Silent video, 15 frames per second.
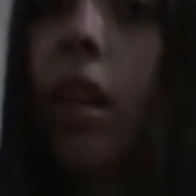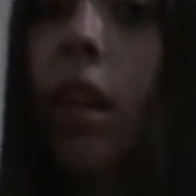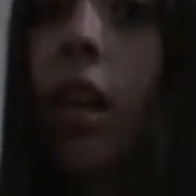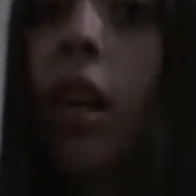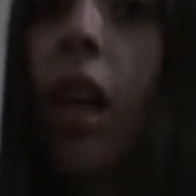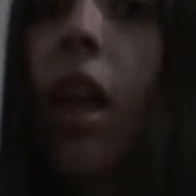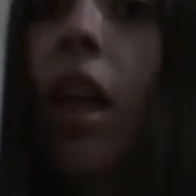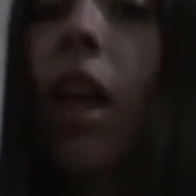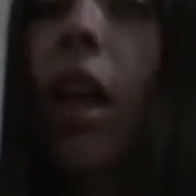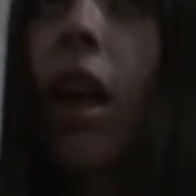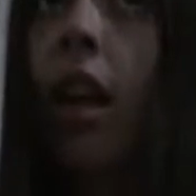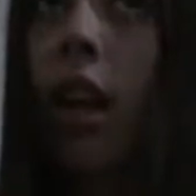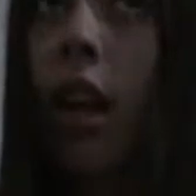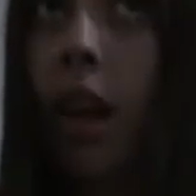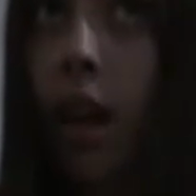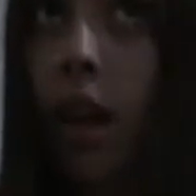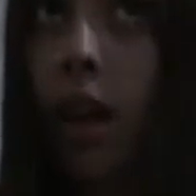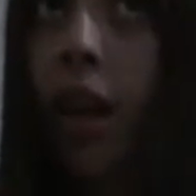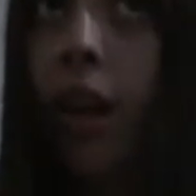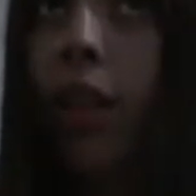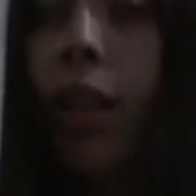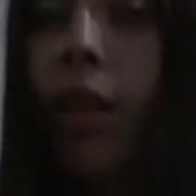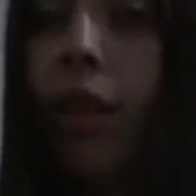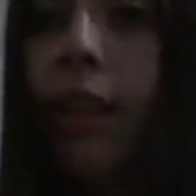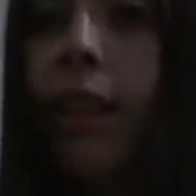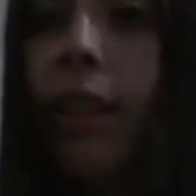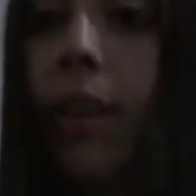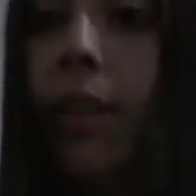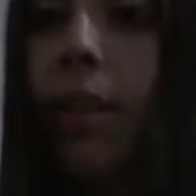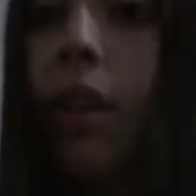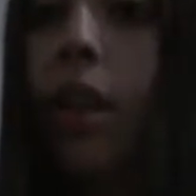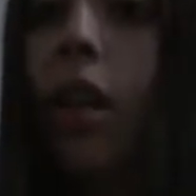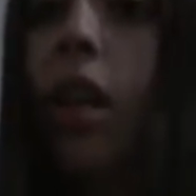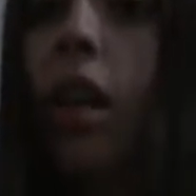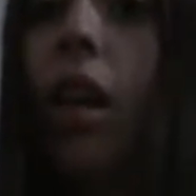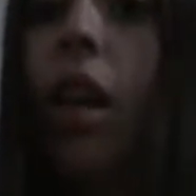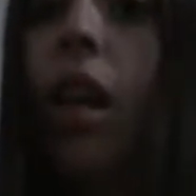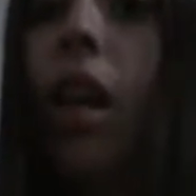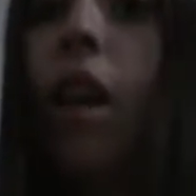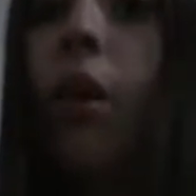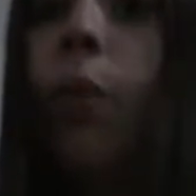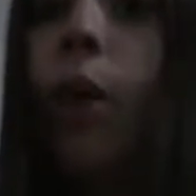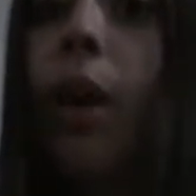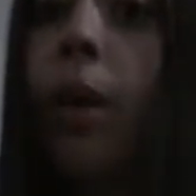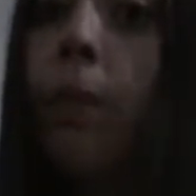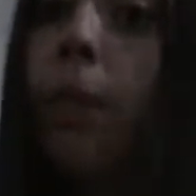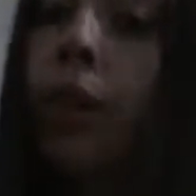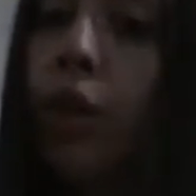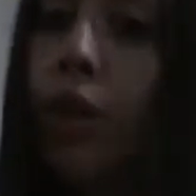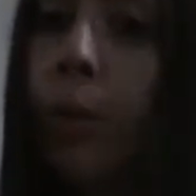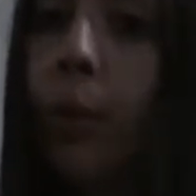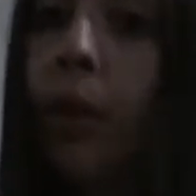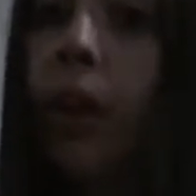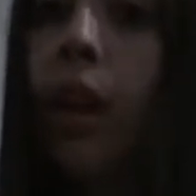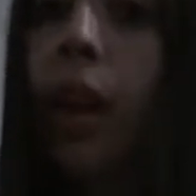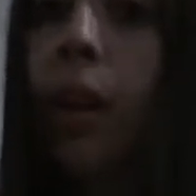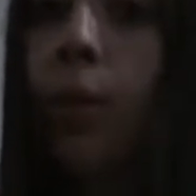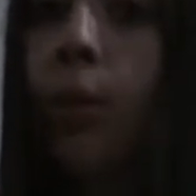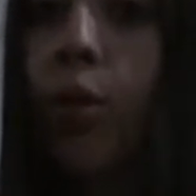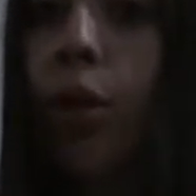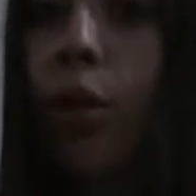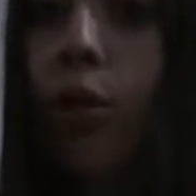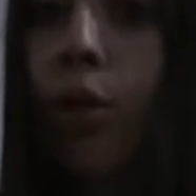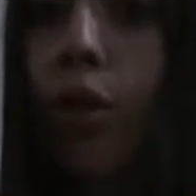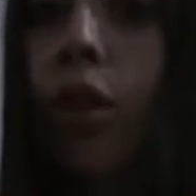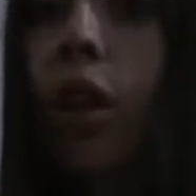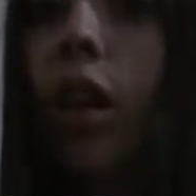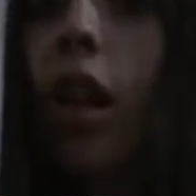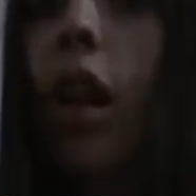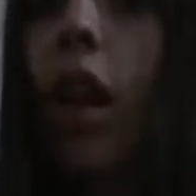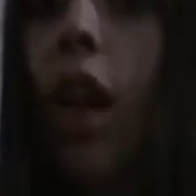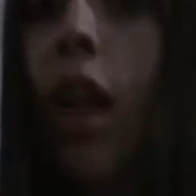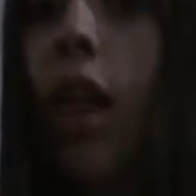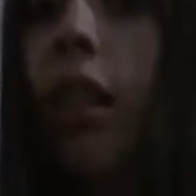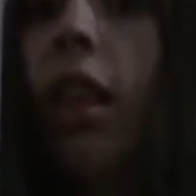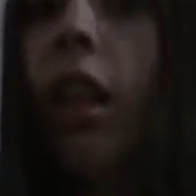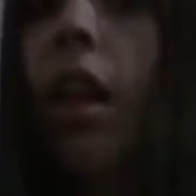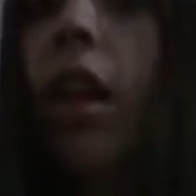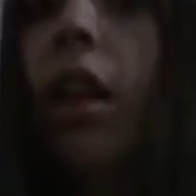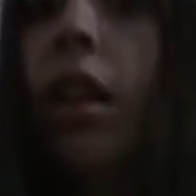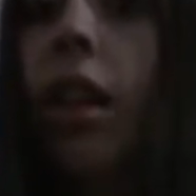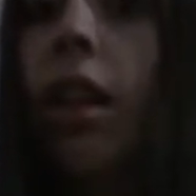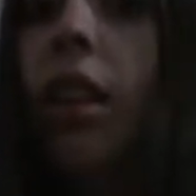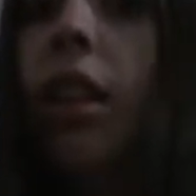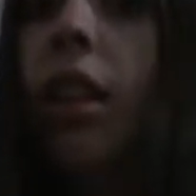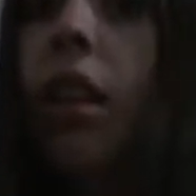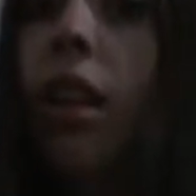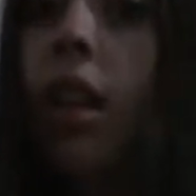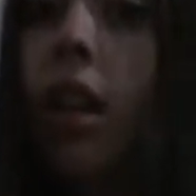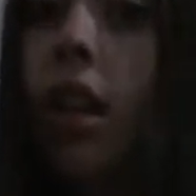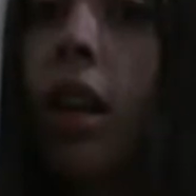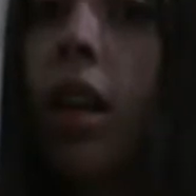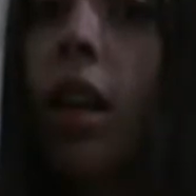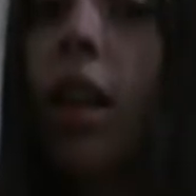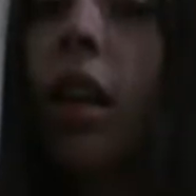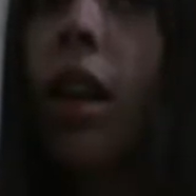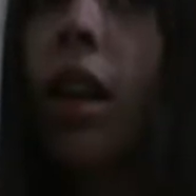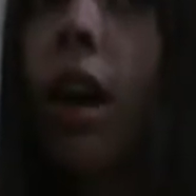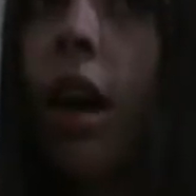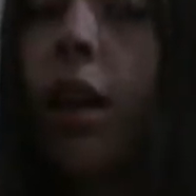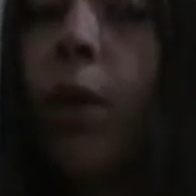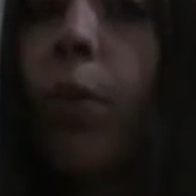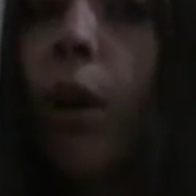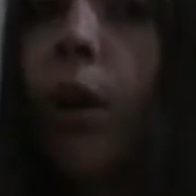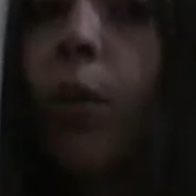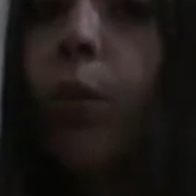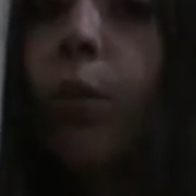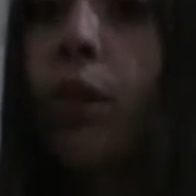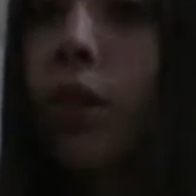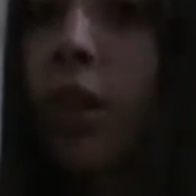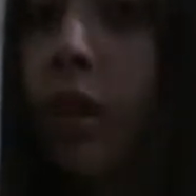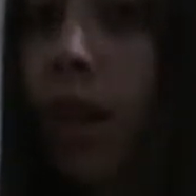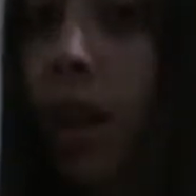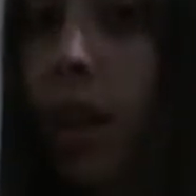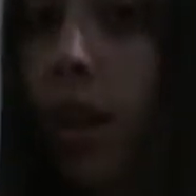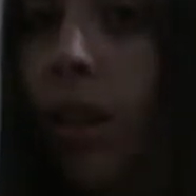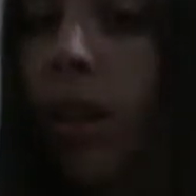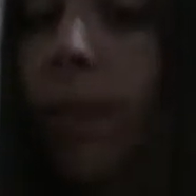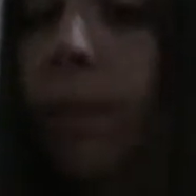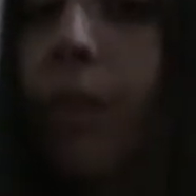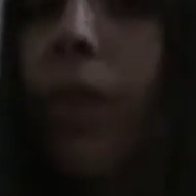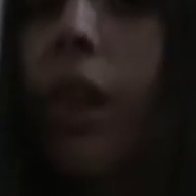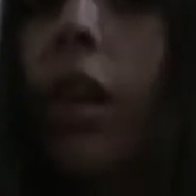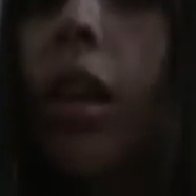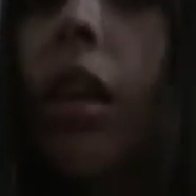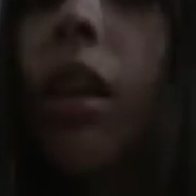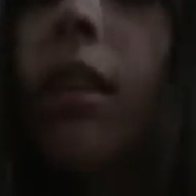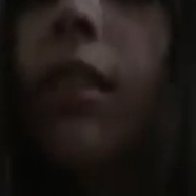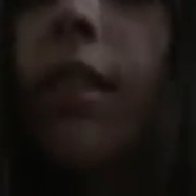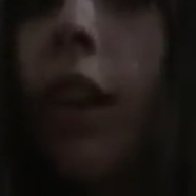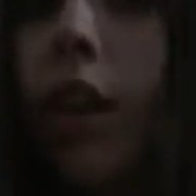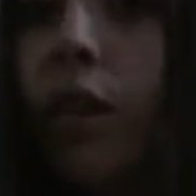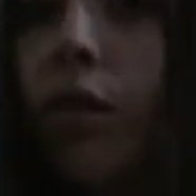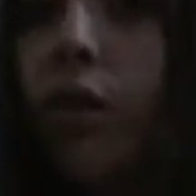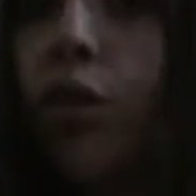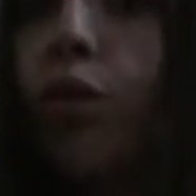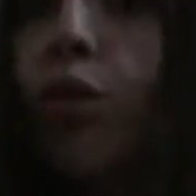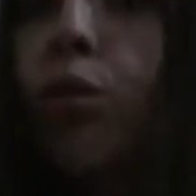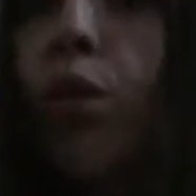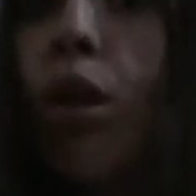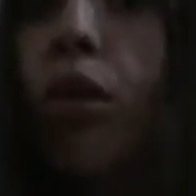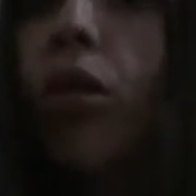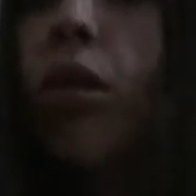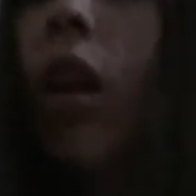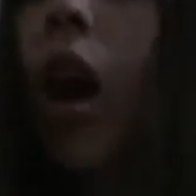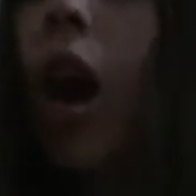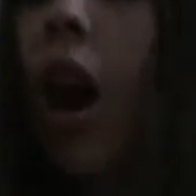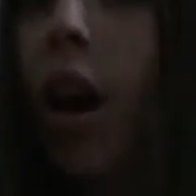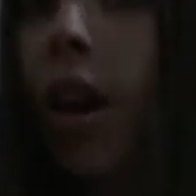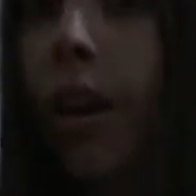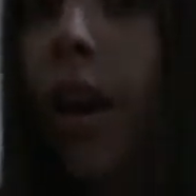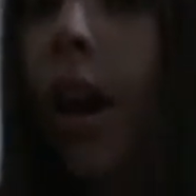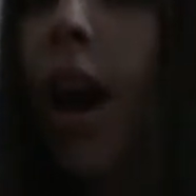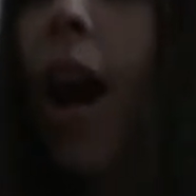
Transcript: in 1837 when Victoria I came to the throne and ended in 91 when she died. Second, drugs are